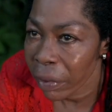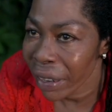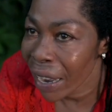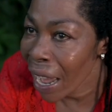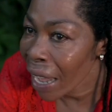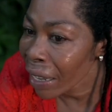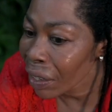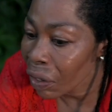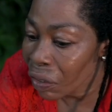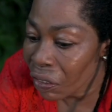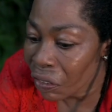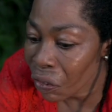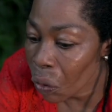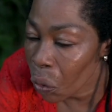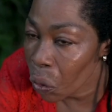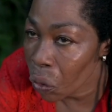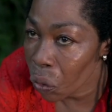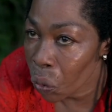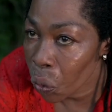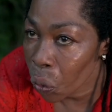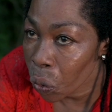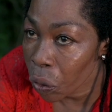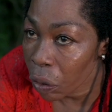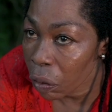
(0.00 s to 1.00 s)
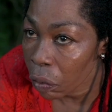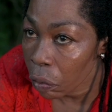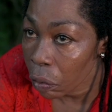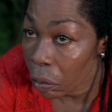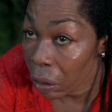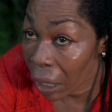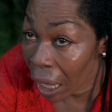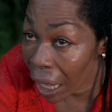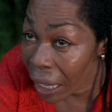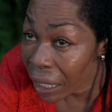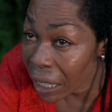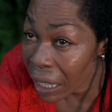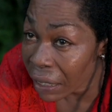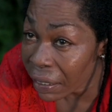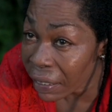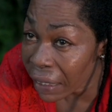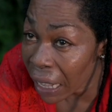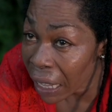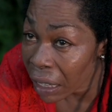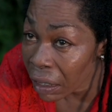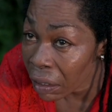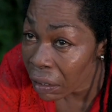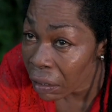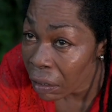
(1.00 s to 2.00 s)
That not sound good. You
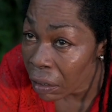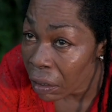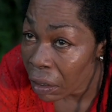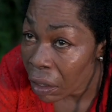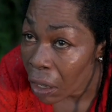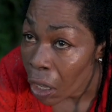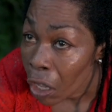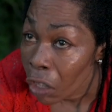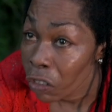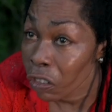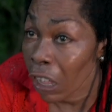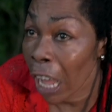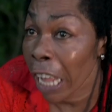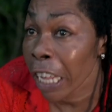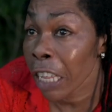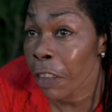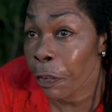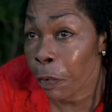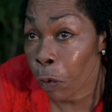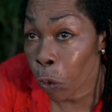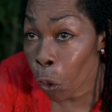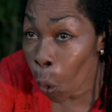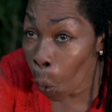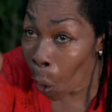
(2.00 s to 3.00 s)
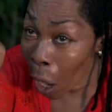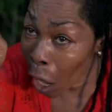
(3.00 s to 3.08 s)
understand? So if you know